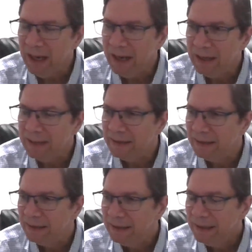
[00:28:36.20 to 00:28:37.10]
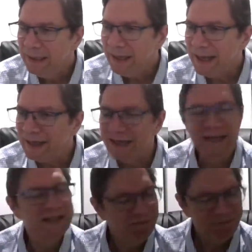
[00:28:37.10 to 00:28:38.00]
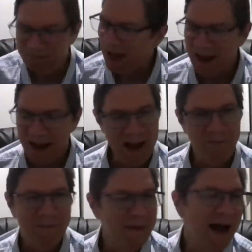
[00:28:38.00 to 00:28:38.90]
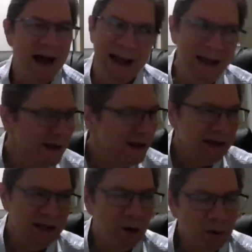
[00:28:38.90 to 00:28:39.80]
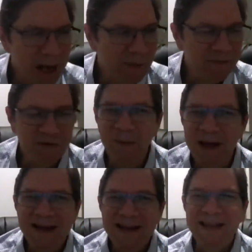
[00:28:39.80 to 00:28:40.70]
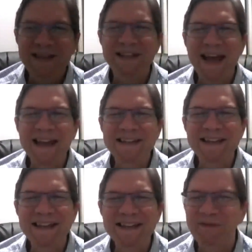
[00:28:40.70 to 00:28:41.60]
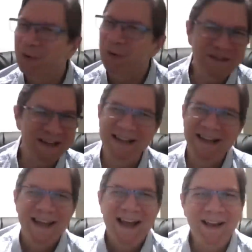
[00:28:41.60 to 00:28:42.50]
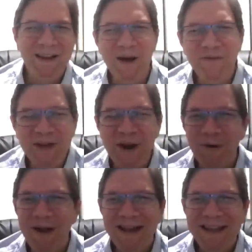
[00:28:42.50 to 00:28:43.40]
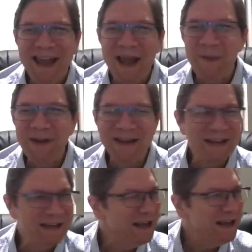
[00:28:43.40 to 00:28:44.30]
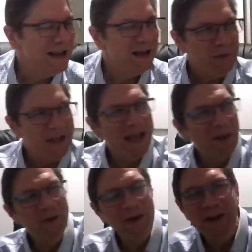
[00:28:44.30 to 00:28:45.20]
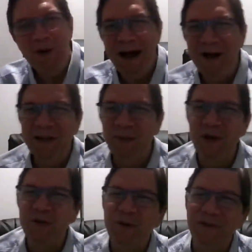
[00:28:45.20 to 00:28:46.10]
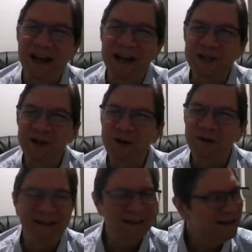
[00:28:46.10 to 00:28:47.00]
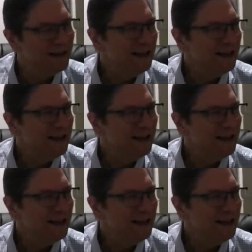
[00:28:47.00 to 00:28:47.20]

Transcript: and and it's I, I, I you know coming from east texas of course I, I love to go camping and and to be able to go out and commune with nature and